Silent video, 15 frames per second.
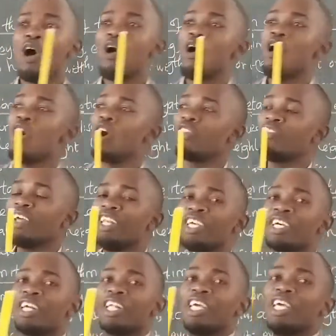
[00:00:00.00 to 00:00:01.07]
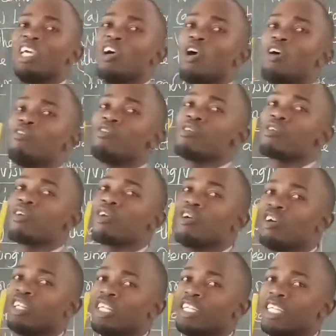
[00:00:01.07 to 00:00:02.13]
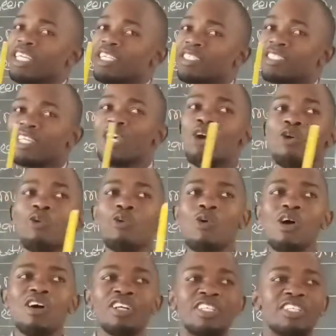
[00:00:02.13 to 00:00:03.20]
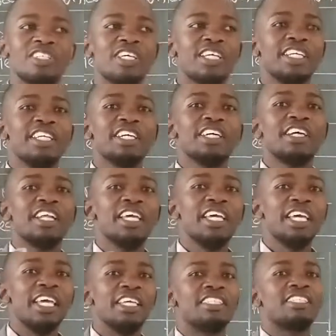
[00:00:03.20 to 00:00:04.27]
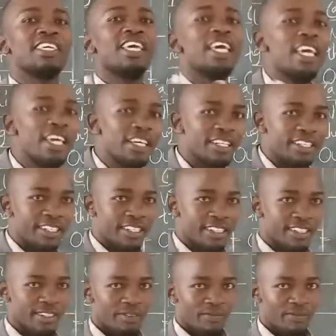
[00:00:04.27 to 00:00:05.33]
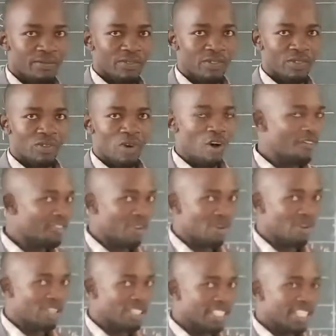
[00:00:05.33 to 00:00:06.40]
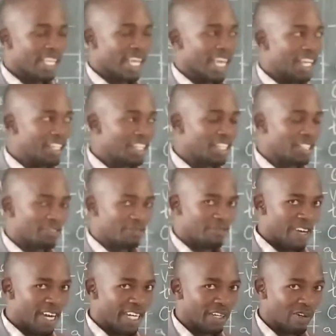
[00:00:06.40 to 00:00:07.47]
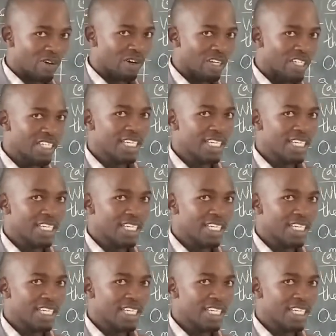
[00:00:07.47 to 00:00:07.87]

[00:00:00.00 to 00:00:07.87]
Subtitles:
or the degree of coldness. What degree is it? Of course, it is very cold,